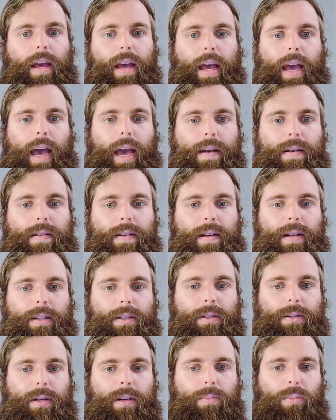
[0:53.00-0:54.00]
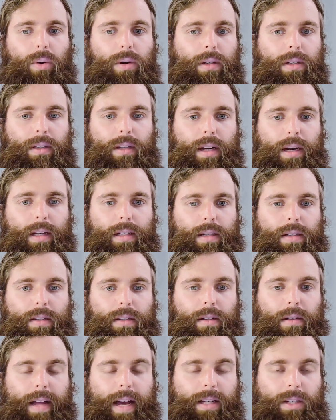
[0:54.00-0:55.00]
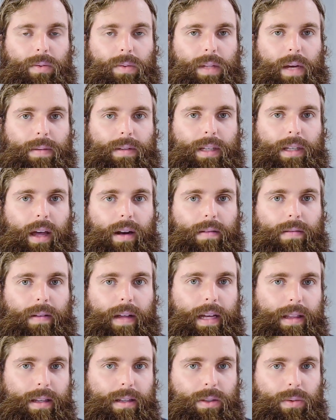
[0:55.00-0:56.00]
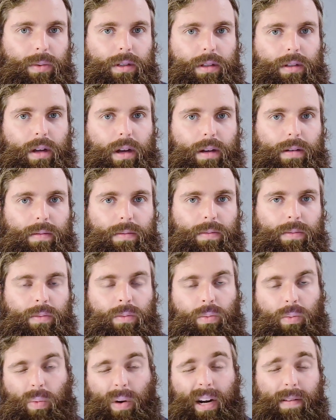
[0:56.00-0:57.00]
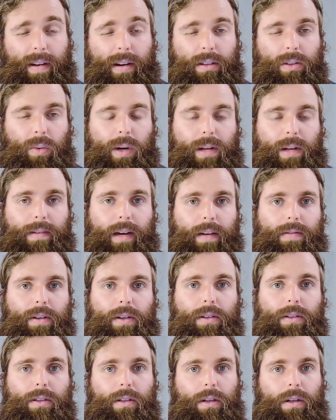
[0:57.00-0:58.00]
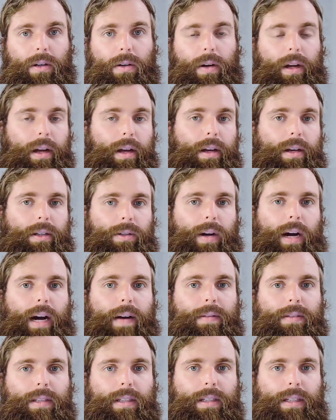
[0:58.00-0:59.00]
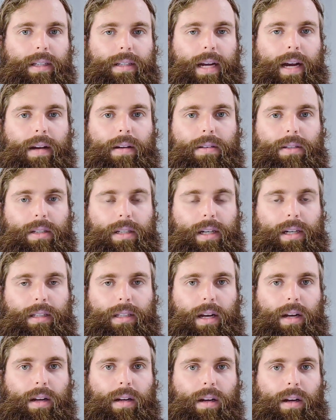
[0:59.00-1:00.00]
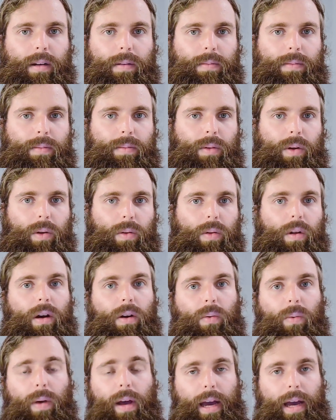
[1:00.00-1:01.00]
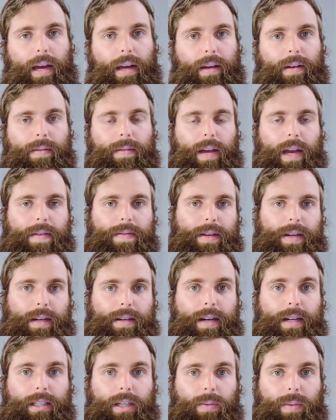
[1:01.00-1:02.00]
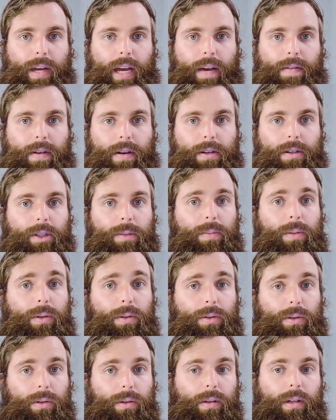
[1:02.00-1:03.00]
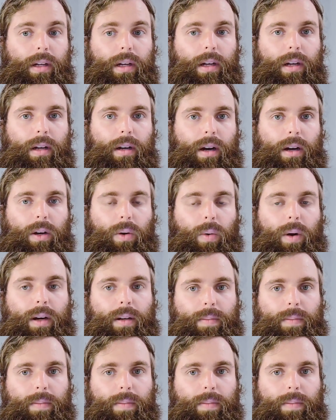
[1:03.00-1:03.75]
And it's an important study since the last one that was kind of like this was done right around 25 years ago. So obviously technology has kind of come a long way, and the techniques that we have at our disposal are quite a